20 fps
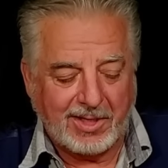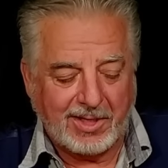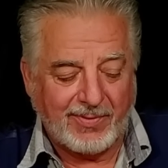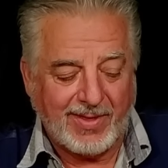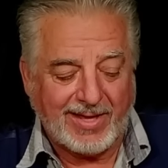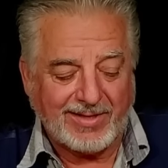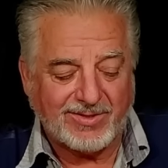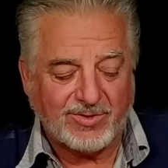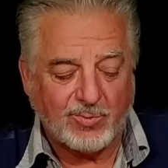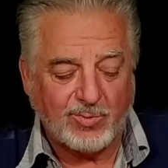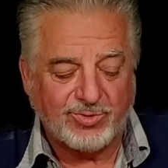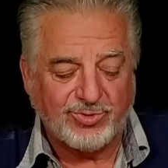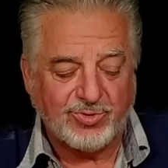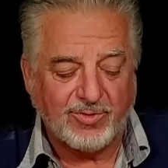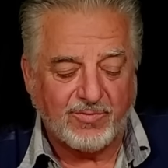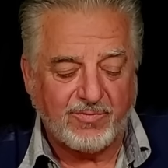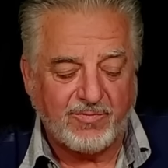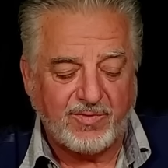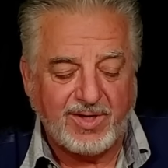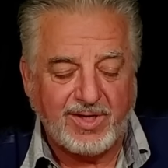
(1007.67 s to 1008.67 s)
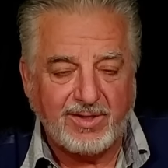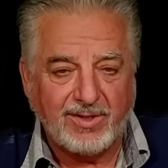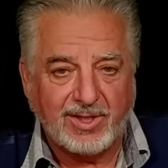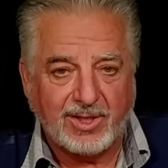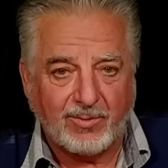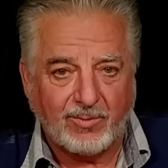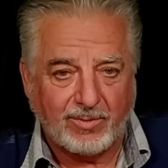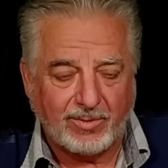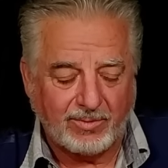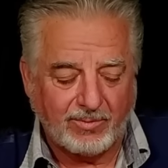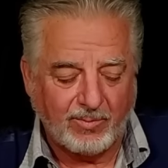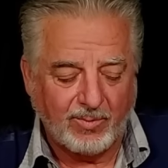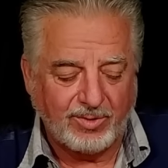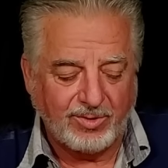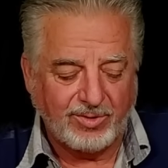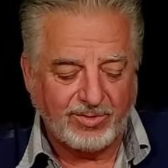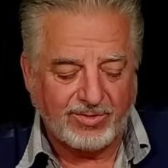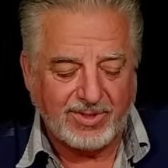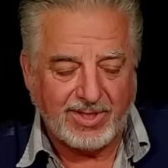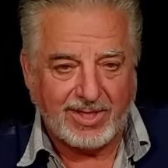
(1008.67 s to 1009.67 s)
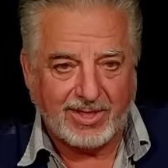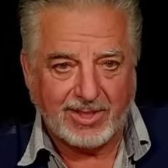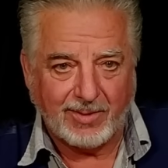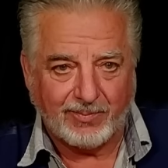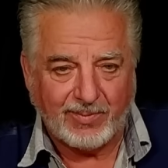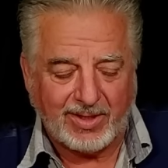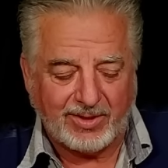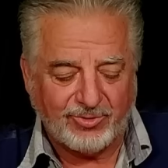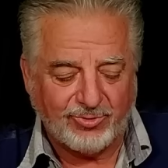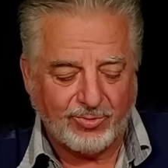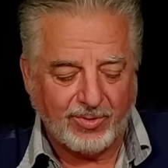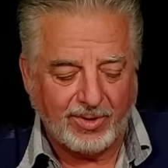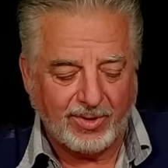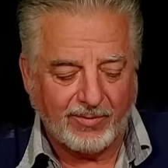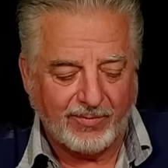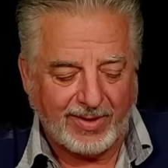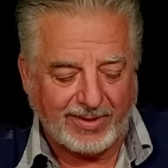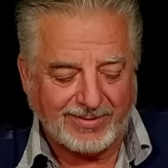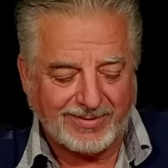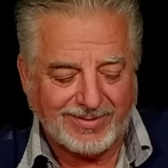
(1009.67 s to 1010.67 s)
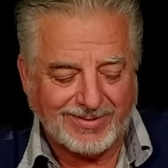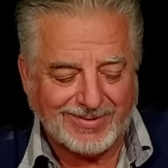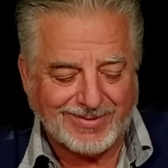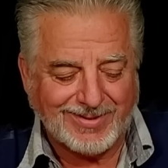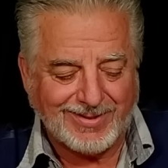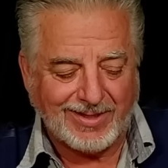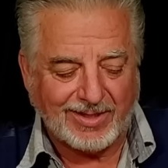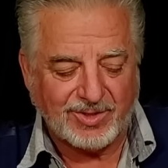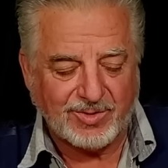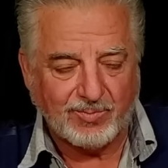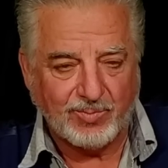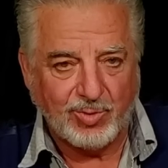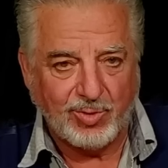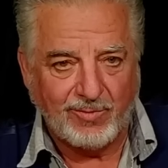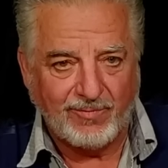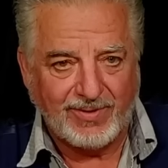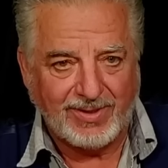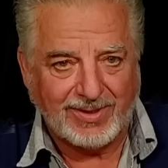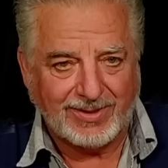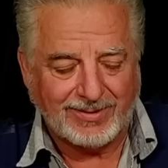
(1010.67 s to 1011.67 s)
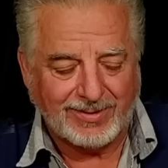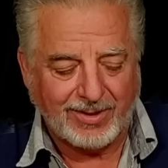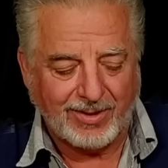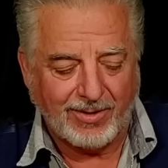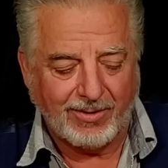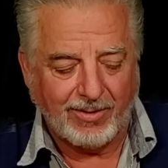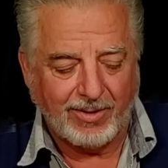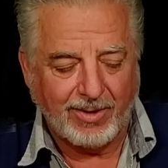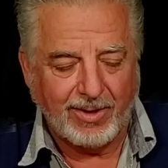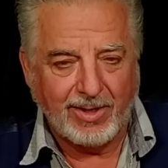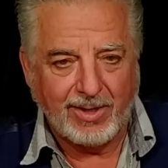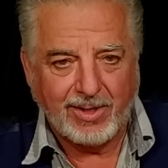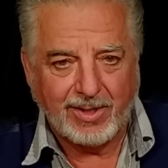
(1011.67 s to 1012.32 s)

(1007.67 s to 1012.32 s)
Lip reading: And that's what you're feeling when you take up that trigger, that disconnect's moving in there.